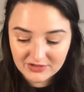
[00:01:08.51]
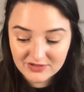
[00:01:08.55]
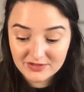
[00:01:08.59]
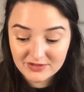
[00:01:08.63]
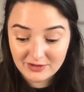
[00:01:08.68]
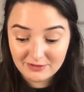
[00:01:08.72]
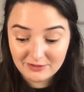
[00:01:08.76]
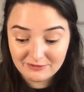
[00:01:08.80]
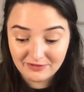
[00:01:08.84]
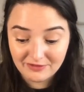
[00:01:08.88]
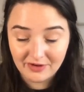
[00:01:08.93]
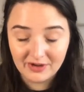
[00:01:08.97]

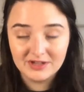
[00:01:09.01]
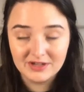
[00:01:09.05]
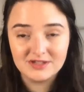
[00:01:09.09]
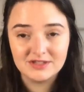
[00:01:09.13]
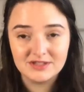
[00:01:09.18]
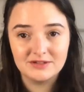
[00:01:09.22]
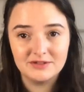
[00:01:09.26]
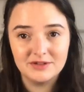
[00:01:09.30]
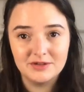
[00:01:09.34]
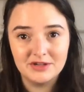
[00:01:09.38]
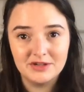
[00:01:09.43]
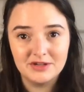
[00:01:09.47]
So far, it's
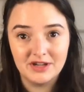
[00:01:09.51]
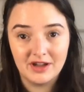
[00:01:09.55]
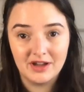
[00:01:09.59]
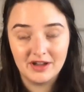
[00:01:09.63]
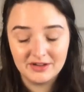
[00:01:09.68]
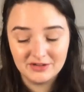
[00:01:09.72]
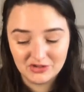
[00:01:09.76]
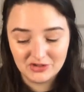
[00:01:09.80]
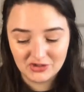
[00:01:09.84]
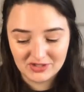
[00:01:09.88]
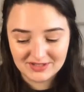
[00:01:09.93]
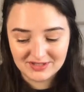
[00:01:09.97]
included
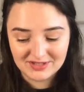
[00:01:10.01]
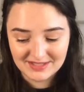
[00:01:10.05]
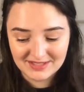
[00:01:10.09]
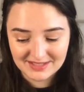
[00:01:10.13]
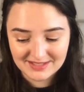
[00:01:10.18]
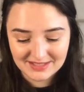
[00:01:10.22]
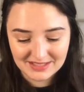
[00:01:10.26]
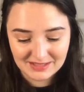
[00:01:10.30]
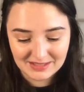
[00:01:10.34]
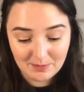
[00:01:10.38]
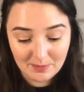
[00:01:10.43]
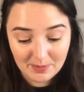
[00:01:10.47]

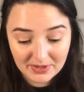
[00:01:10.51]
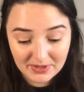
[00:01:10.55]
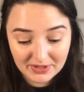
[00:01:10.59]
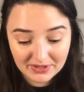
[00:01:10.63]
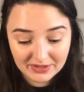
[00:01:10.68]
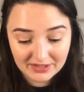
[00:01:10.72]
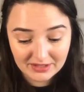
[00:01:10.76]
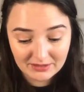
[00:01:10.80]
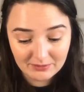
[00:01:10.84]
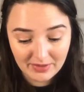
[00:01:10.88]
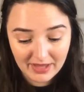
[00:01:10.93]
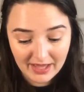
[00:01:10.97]
£160
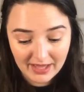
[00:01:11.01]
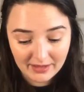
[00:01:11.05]
billion